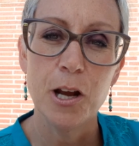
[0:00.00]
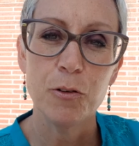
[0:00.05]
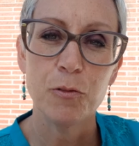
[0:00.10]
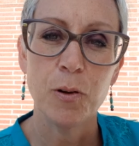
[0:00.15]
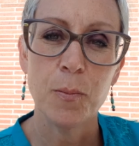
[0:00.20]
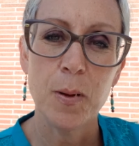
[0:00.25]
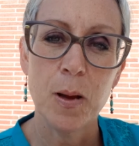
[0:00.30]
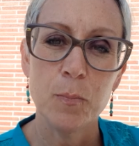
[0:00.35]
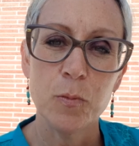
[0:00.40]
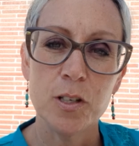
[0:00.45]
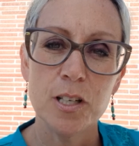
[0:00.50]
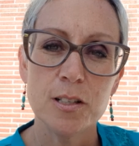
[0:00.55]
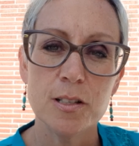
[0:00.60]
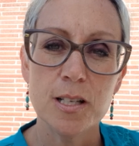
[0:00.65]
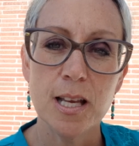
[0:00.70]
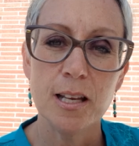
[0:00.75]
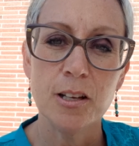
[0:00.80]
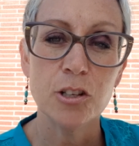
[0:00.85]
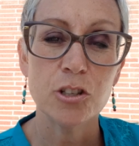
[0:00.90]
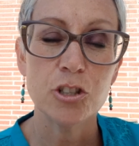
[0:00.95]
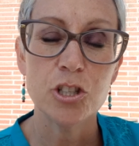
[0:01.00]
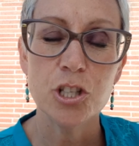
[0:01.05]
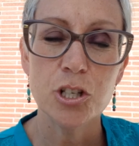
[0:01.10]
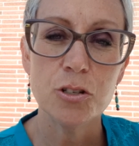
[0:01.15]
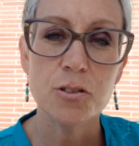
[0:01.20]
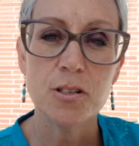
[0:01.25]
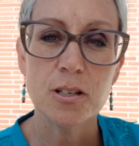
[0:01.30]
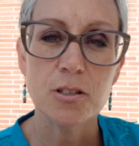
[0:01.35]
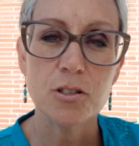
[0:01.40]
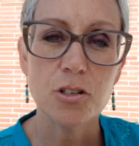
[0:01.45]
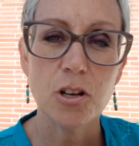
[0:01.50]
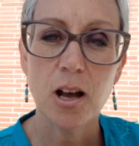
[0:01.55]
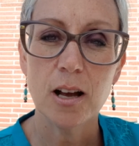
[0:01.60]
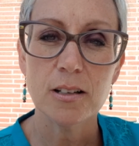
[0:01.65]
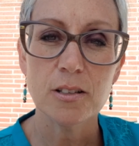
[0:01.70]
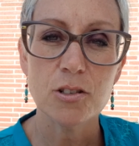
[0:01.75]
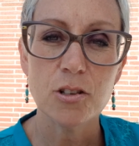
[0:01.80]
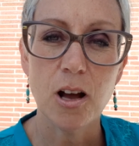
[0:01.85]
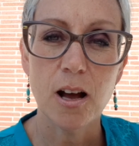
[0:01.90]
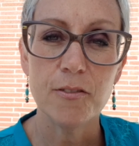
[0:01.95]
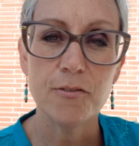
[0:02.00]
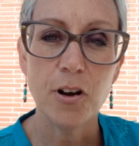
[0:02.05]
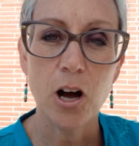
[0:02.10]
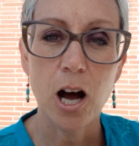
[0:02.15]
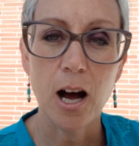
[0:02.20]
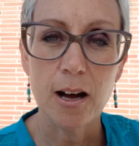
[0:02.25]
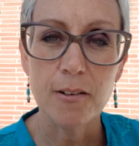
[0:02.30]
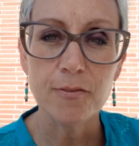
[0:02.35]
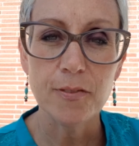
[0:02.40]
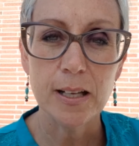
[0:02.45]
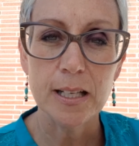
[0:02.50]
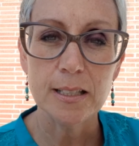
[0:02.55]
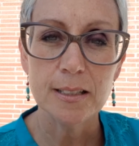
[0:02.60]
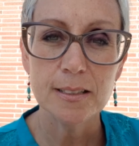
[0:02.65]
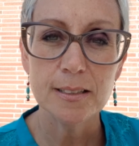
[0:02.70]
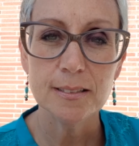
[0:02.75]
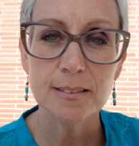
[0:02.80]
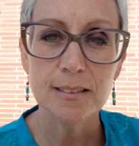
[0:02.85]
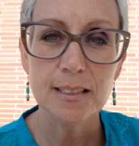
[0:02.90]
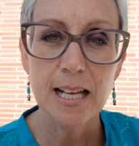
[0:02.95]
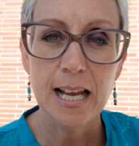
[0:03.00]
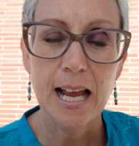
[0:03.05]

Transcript: remember to take your shoes and socks off often.